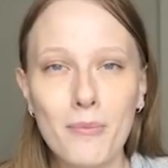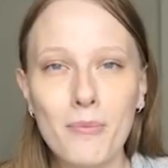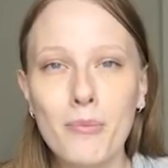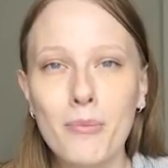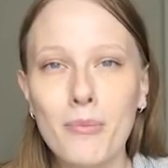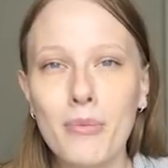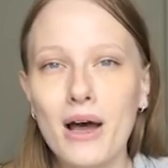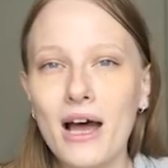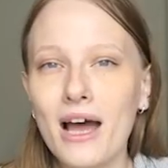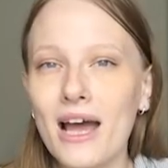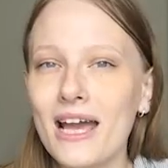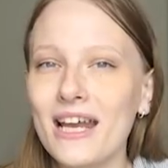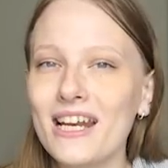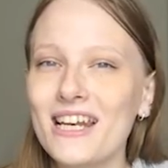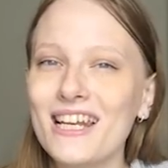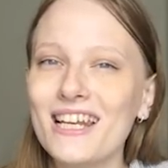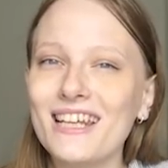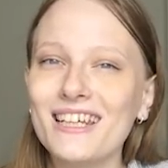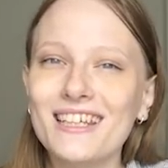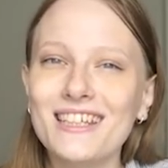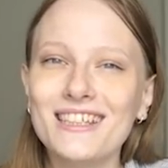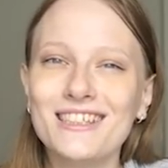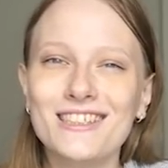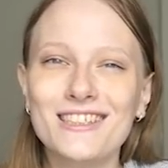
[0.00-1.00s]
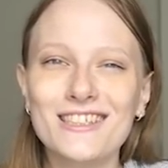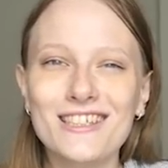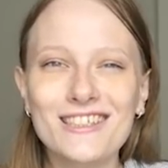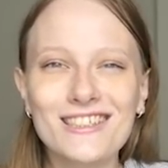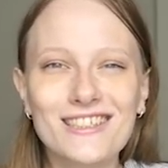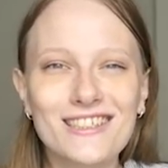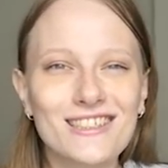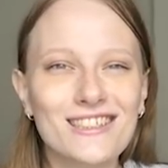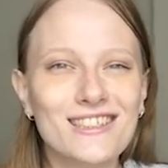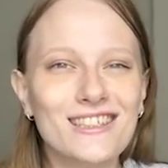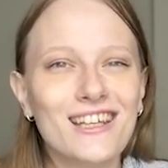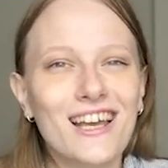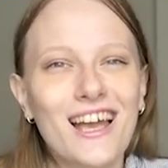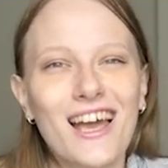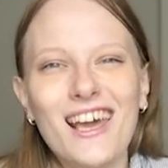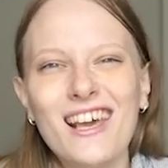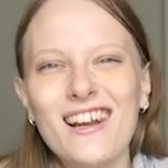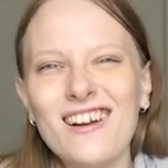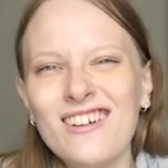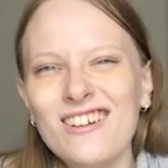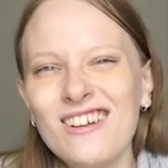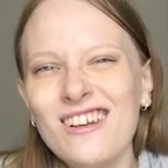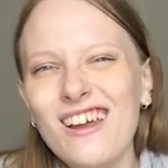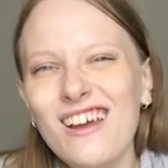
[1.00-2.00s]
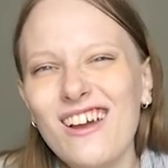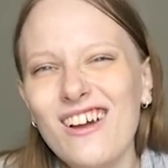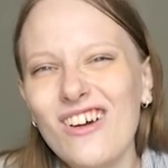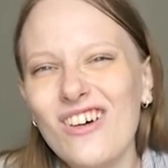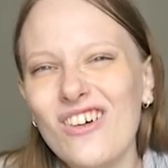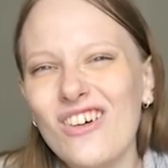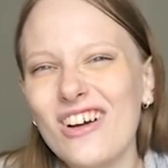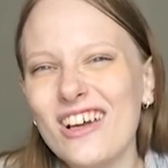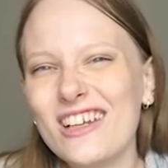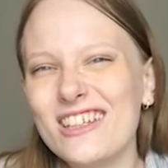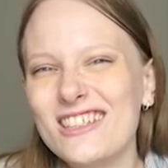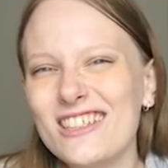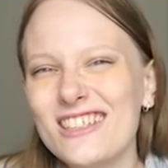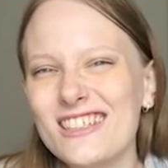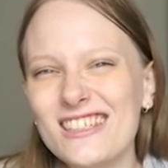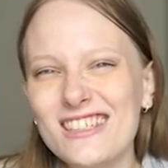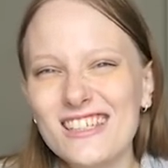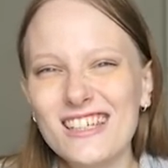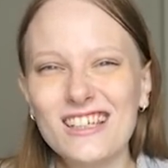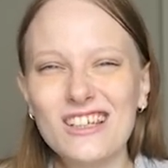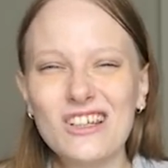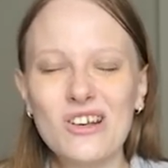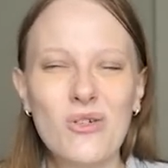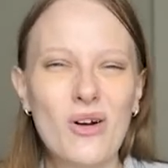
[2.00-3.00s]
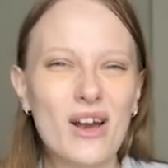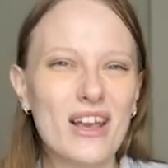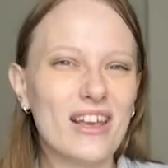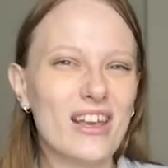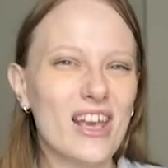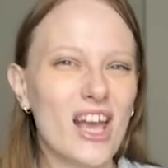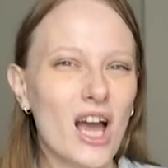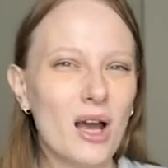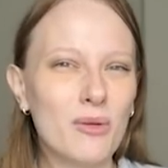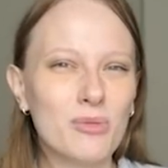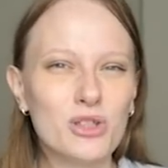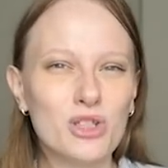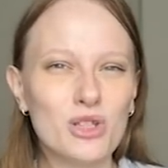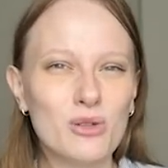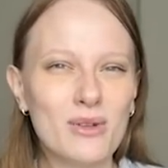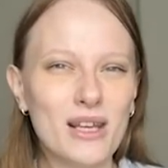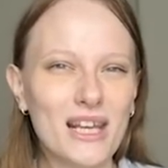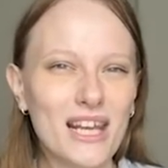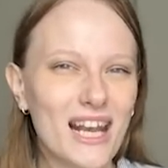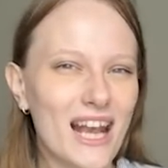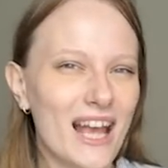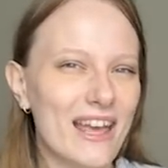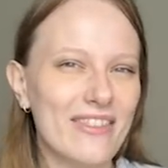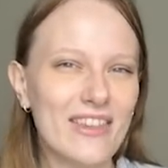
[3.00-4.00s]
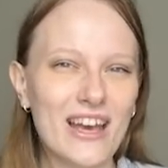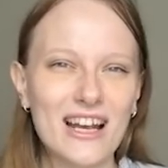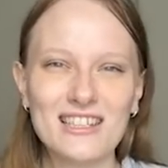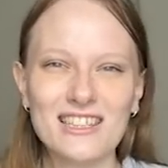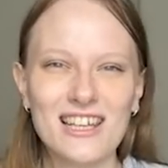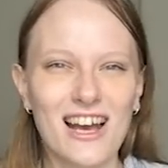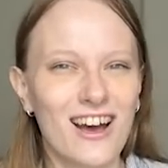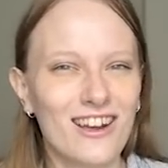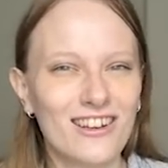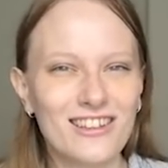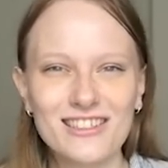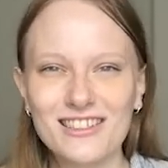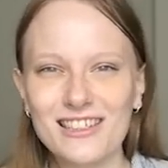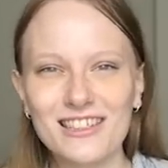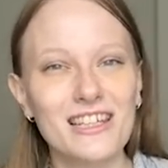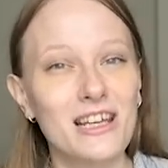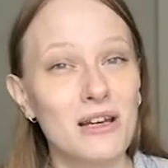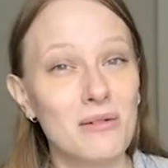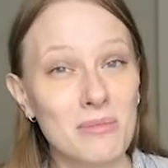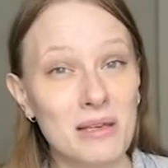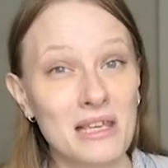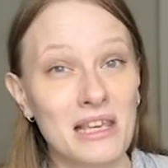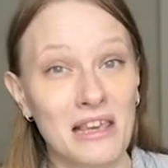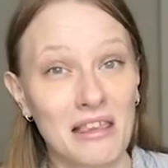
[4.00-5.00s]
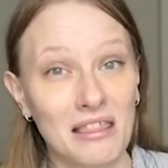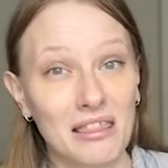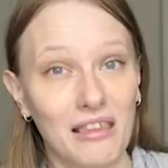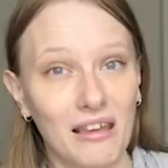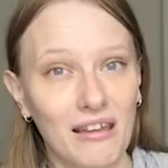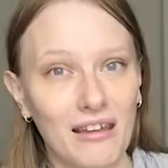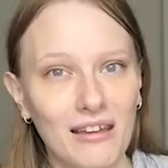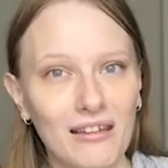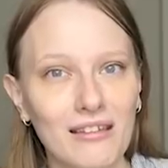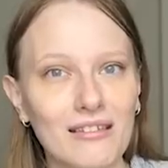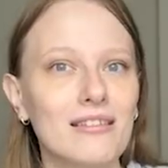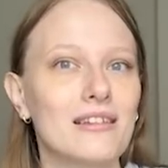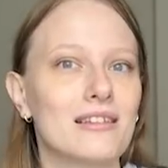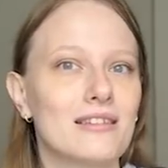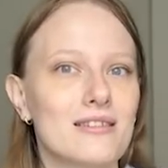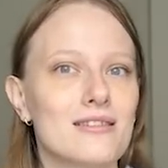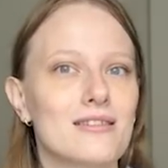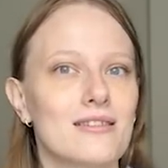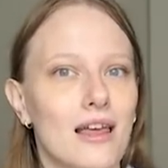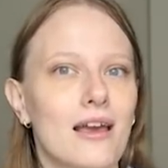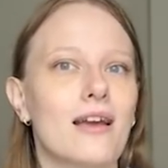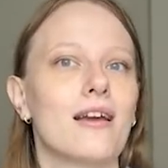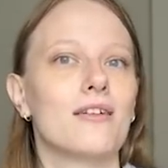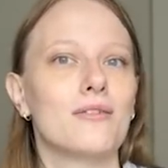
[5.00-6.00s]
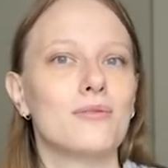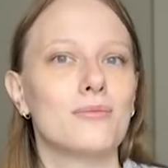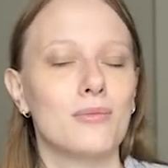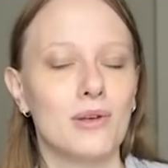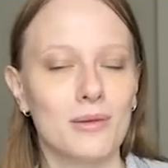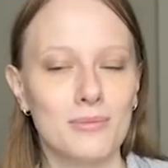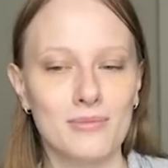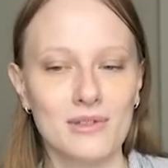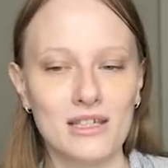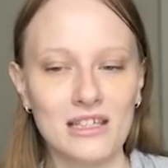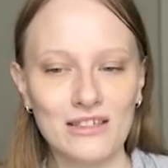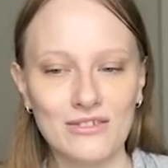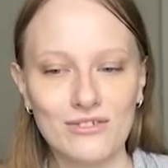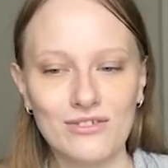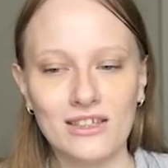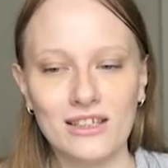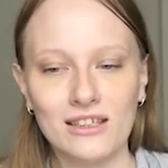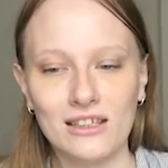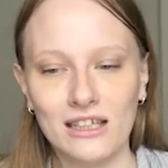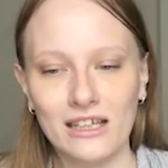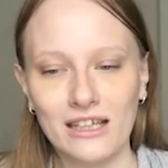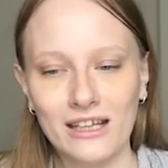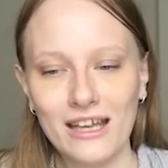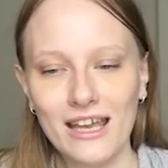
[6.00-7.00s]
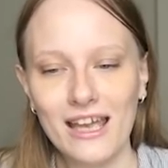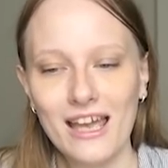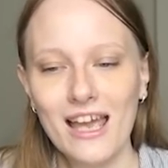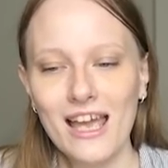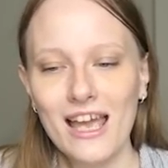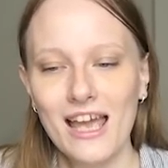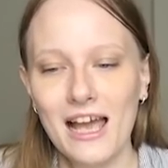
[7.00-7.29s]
But it just, I don't know, it just didn't quite capture me, and that's honestly a me thing. This is like a me feeling.